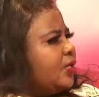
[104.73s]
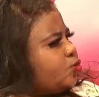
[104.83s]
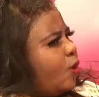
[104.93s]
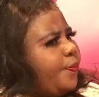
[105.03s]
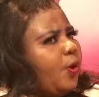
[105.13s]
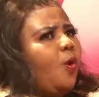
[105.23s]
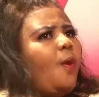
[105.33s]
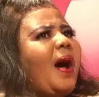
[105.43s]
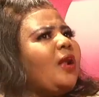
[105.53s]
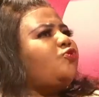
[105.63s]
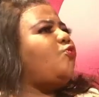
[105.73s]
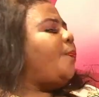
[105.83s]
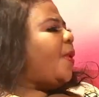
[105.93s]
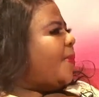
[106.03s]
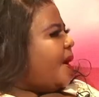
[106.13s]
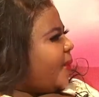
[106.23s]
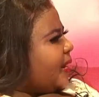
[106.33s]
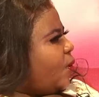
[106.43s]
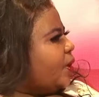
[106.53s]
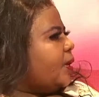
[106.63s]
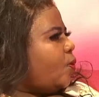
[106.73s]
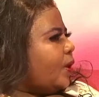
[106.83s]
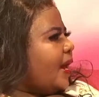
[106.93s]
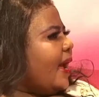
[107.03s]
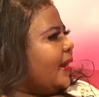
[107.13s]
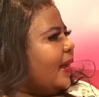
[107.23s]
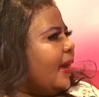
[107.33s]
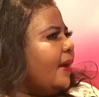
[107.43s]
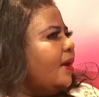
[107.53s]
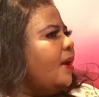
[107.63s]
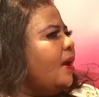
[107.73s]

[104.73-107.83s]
This was Obanos one pebble man now and a quadriana.